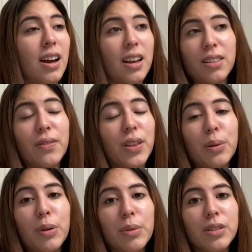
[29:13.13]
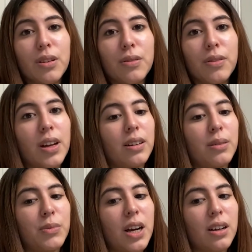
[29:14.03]
I love that about myself, and
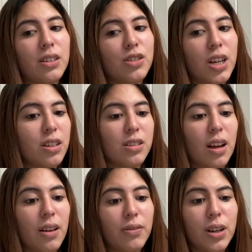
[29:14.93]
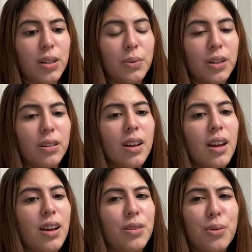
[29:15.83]
I'm not going to change that for anyone,
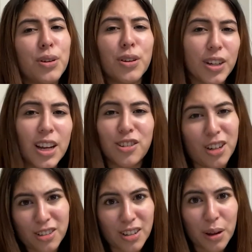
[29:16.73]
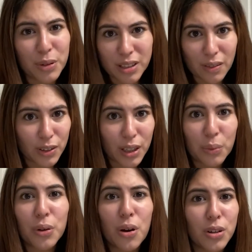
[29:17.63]
nor could I change that, because I feel
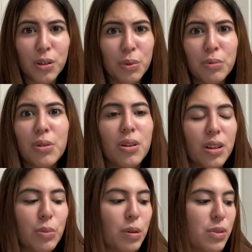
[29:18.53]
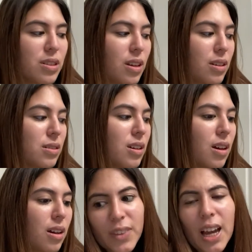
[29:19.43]
like we're all human. We're all going to make mistakes.
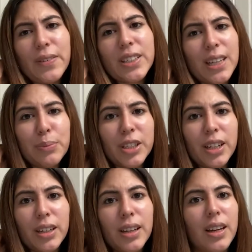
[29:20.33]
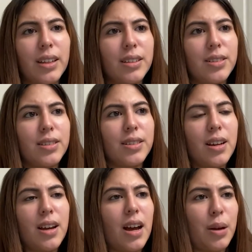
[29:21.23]
I've accepted it, and
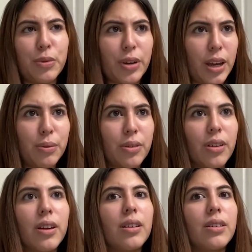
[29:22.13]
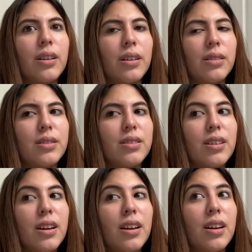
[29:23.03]
I'm okay with it. And
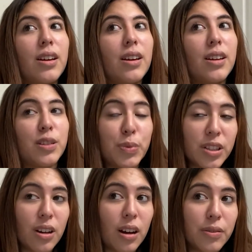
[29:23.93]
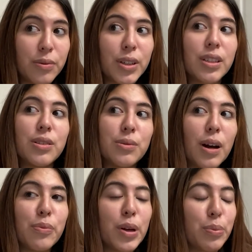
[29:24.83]
it's been tough because I do
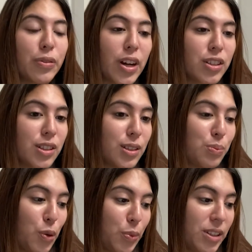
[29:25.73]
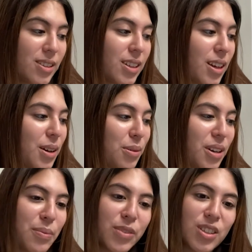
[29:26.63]
have my perfectionist moments
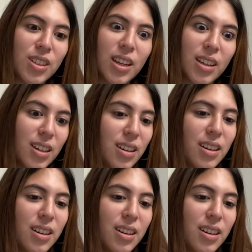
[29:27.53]
where I'm just like,